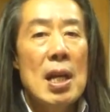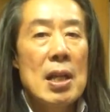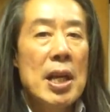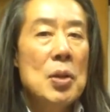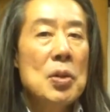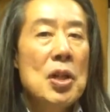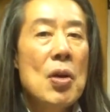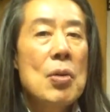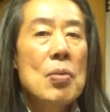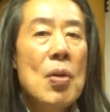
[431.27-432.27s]
that
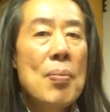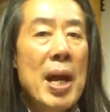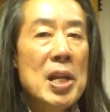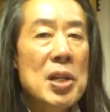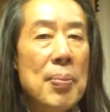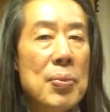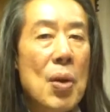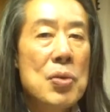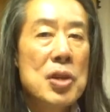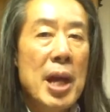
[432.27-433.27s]
also remains a
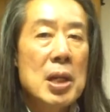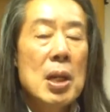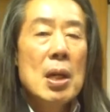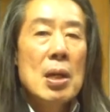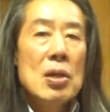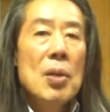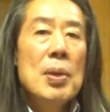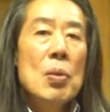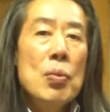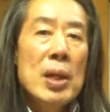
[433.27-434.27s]
project to
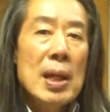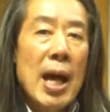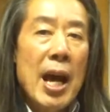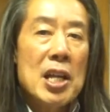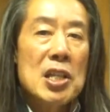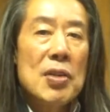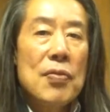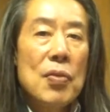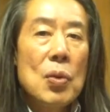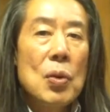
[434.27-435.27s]
be realized
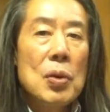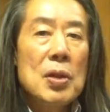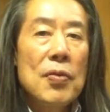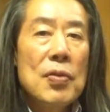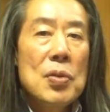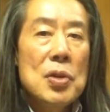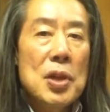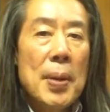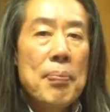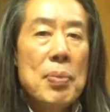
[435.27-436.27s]
for the future.